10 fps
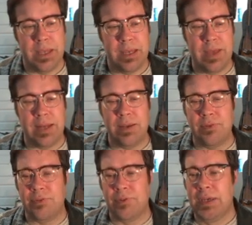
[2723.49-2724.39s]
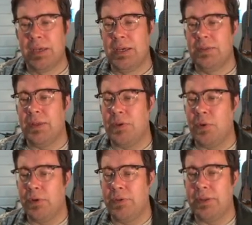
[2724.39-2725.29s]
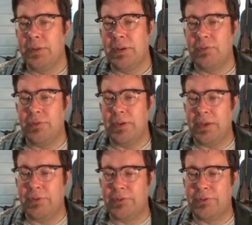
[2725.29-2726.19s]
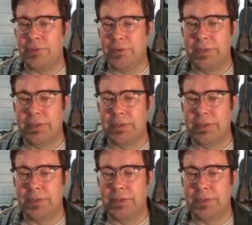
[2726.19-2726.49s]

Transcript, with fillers: and that is that the only thing that exists